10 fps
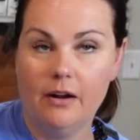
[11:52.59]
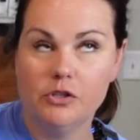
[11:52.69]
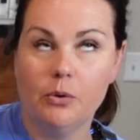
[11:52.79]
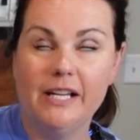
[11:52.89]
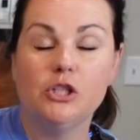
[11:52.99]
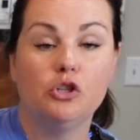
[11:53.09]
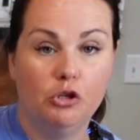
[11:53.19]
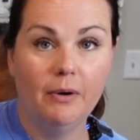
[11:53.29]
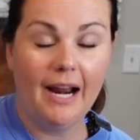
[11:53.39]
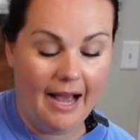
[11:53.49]
So it's
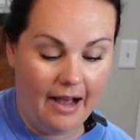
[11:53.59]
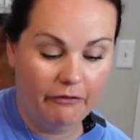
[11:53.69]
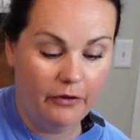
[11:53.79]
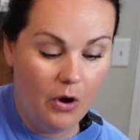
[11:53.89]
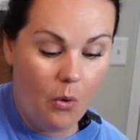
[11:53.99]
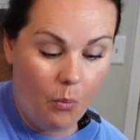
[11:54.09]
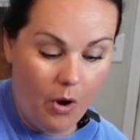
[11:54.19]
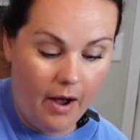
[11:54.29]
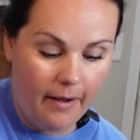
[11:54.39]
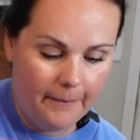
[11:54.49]
2 and a half
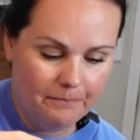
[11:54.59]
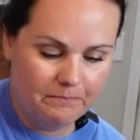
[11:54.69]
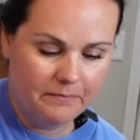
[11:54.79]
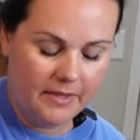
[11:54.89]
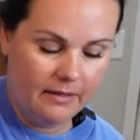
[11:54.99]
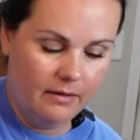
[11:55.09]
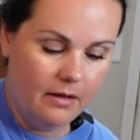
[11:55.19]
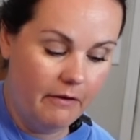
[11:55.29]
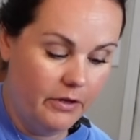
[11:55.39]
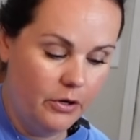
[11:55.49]
of
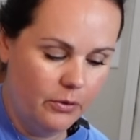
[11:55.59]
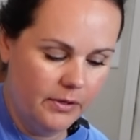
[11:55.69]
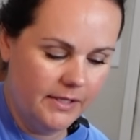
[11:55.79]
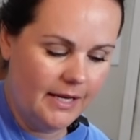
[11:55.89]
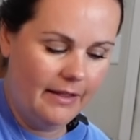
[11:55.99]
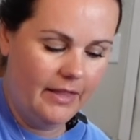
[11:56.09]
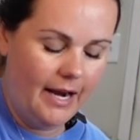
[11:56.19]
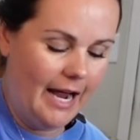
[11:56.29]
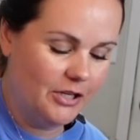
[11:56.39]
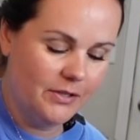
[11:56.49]
the noodles
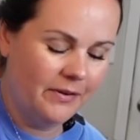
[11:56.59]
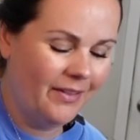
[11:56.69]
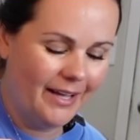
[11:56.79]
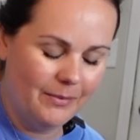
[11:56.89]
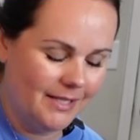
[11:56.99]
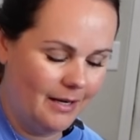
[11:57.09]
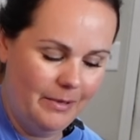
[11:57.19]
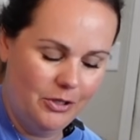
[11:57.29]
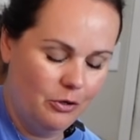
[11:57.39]
that I just felt like it was gonna be